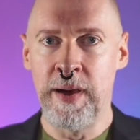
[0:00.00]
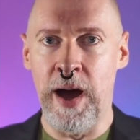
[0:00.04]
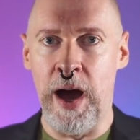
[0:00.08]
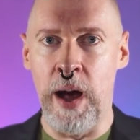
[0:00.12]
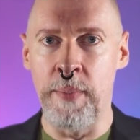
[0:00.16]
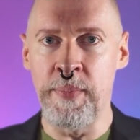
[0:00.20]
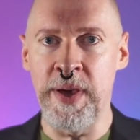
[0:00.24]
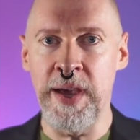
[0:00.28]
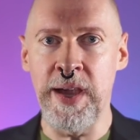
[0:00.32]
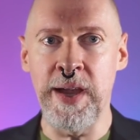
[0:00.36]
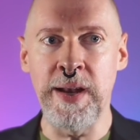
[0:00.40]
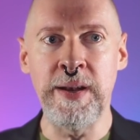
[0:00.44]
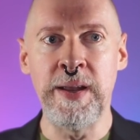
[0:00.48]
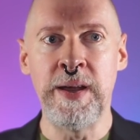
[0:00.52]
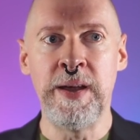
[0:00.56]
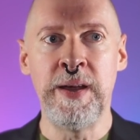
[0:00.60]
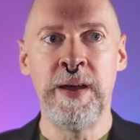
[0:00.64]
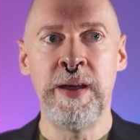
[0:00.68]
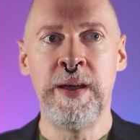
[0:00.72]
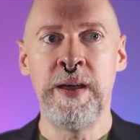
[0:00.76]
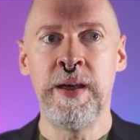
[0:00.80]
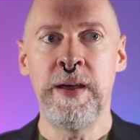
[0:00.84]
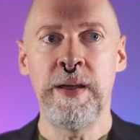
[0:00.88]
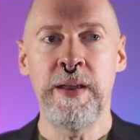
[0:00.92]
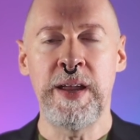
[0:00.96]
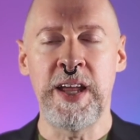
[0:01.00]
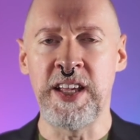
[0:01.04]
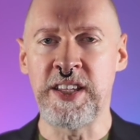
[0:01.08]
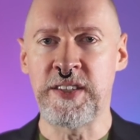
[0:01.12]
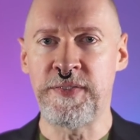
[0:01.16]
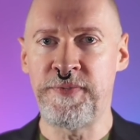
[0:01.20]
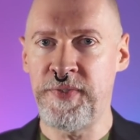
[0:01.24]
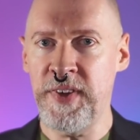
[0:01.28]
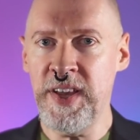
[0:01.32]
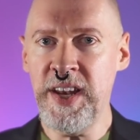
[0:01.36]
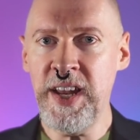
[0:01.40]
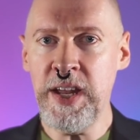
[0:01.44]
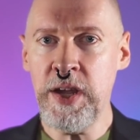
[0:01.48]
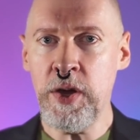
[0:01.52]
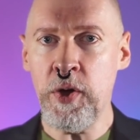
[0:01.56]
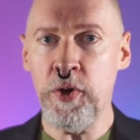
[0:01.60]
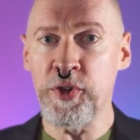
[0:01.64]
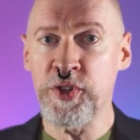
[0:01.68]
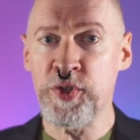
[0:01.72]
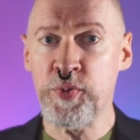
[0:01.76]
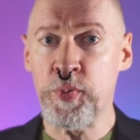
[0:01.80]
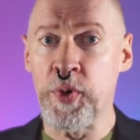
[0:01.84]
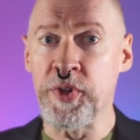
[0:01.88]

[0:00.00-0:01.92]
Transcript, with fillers: I mean, his videos